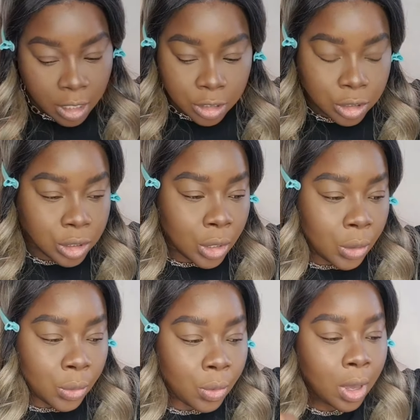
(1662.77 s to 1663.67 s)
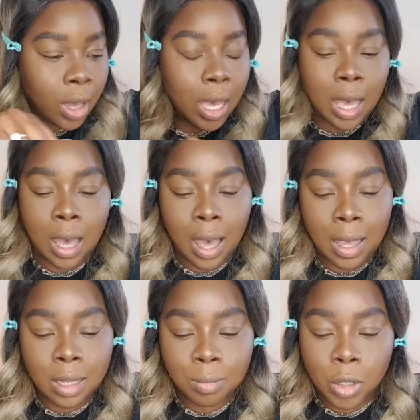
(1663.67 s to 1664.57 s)
So
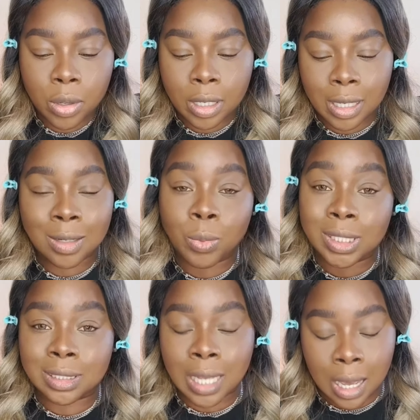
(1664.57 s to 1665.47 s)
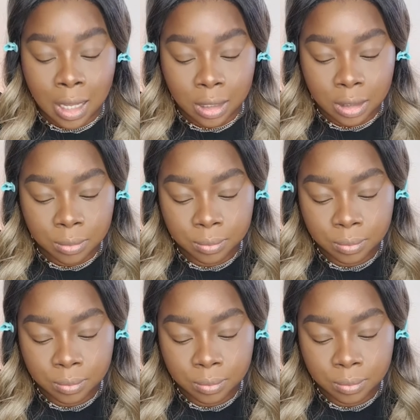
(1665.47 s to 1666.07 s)
I am going in with dark,